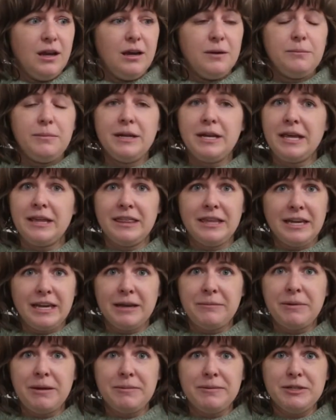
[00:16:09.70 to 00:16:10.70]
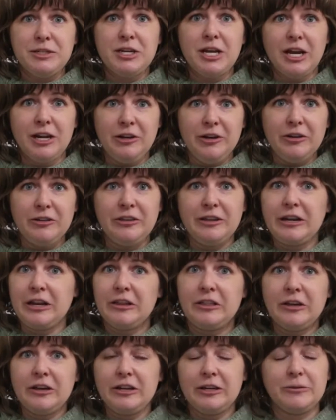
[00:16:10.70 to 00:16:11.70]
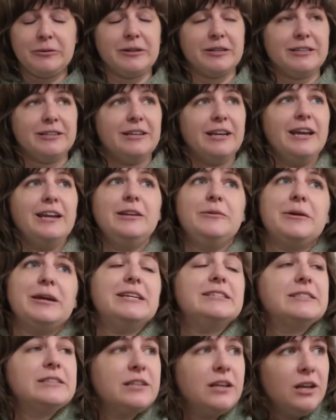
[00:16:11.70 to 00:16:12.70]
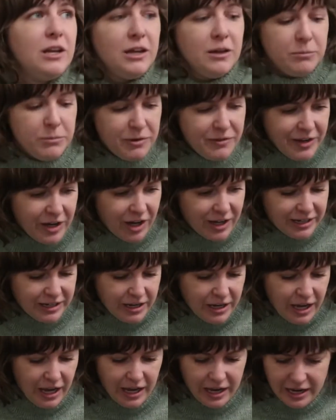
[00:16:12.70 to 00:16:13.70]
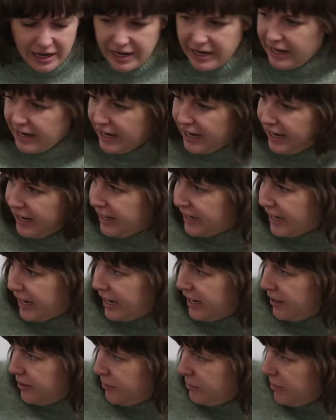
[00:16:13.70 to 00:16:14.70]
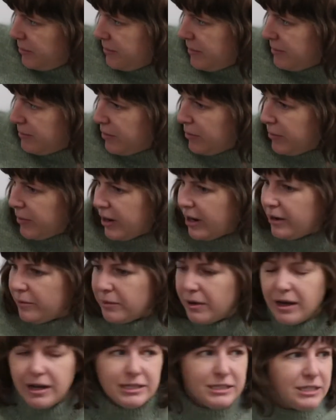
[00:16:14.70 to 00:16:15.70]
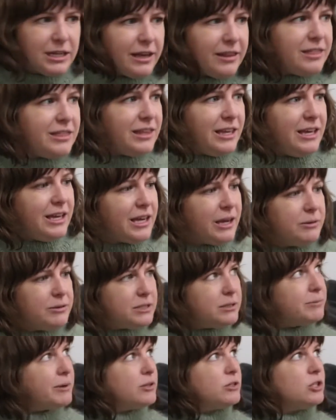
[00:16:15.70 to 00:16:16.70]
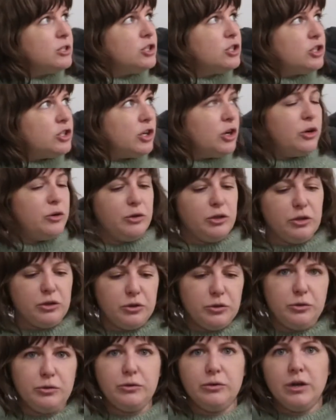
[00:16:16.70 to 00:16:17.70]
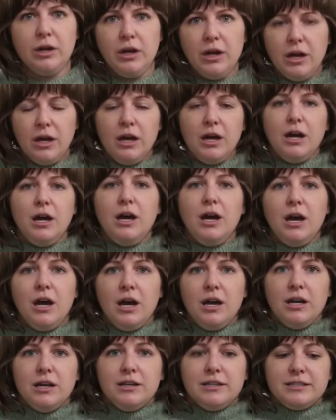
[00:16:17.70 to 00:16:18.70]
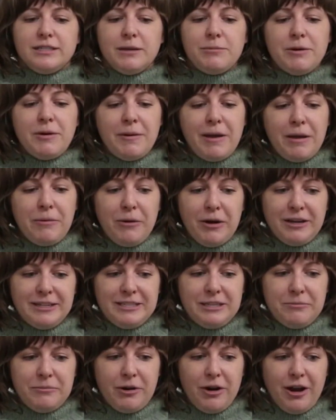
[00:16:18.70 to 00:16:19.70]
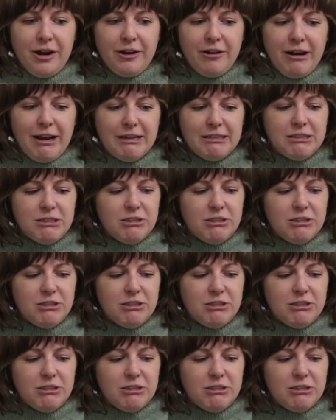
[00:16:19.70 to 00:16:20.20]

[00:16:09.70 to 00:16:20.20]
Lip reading: But I think I might be chattier than I thought I would. Anyways, moving on. I can't remember where I was. I think I was about to show you some of my works in progress.